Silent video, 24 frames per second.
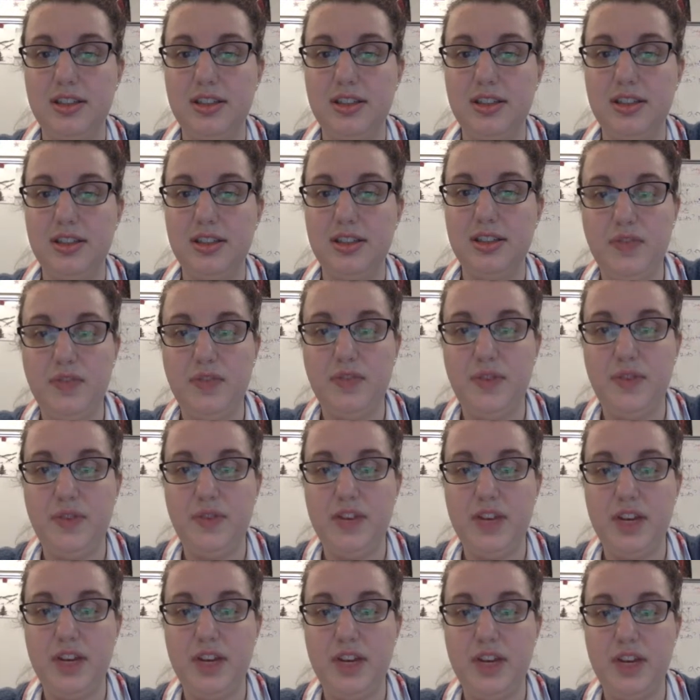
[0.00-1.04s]
this video,
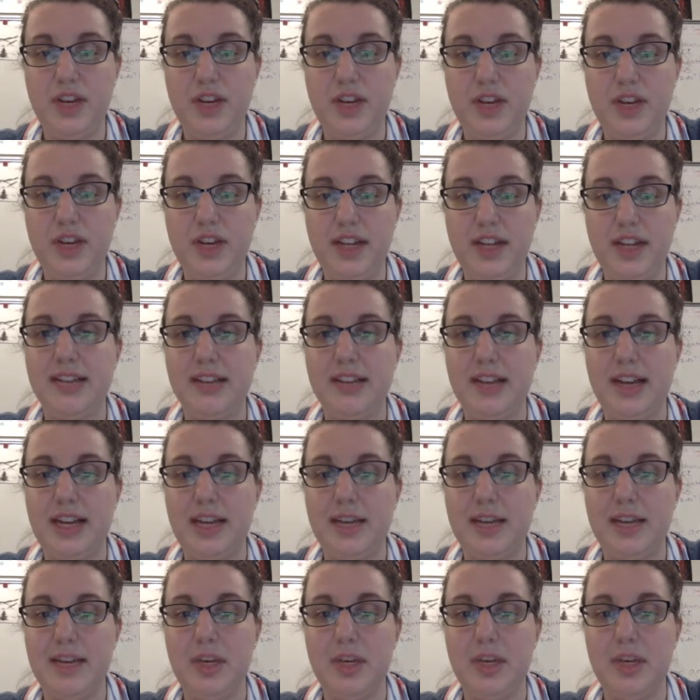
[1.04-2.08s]
then answer, yes, I
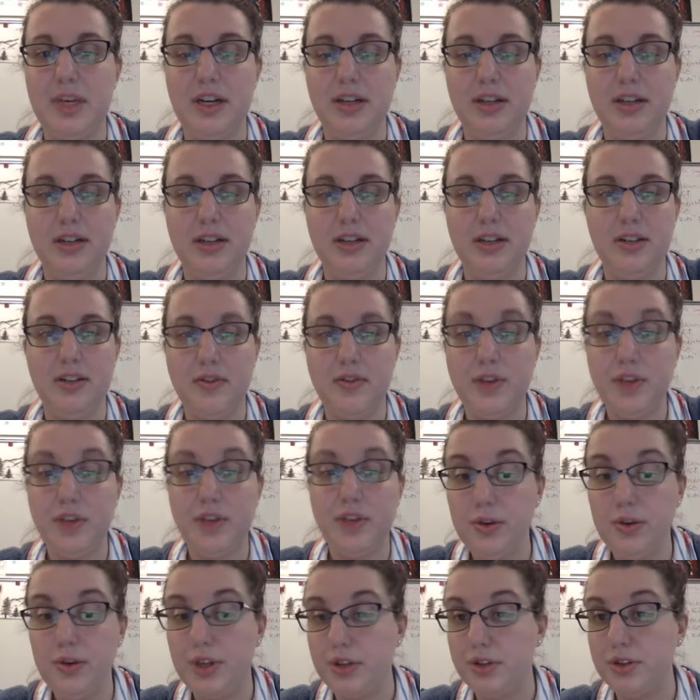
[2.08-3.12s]
am here. For
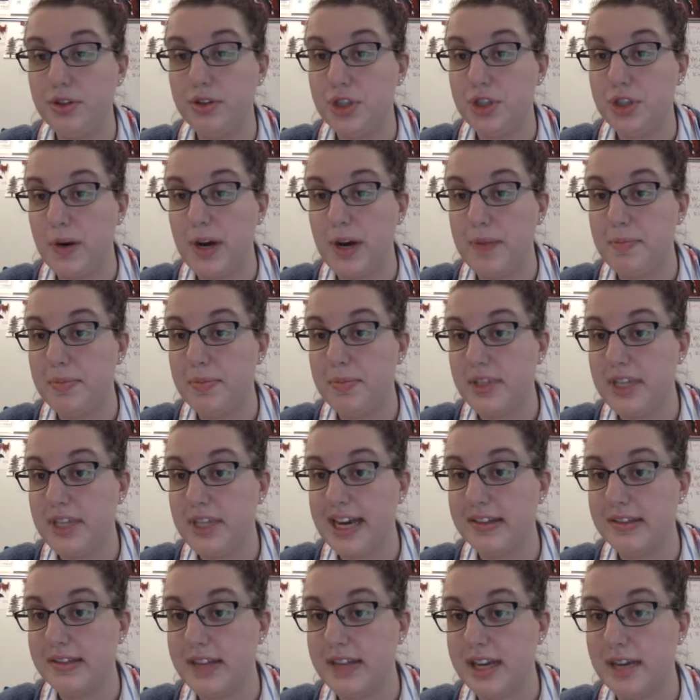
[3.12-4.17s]
you, they'll show up,
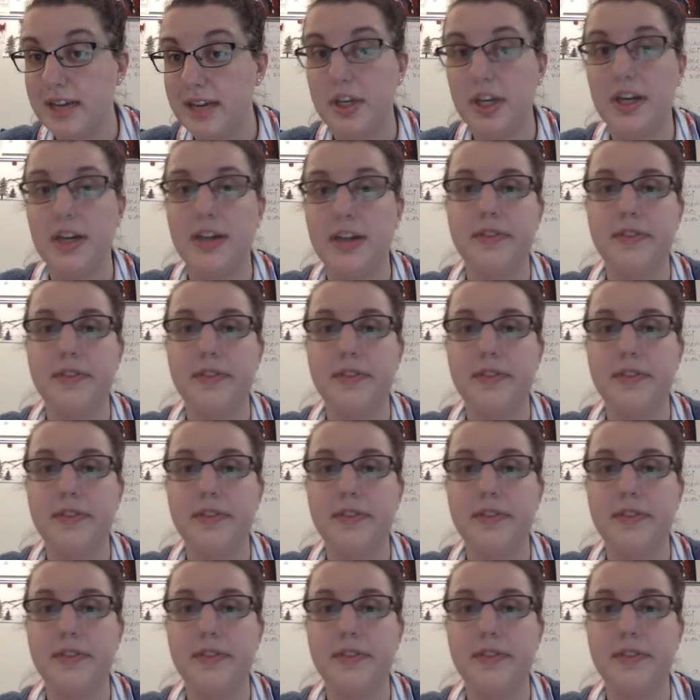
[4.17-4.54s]
yes, I'm here.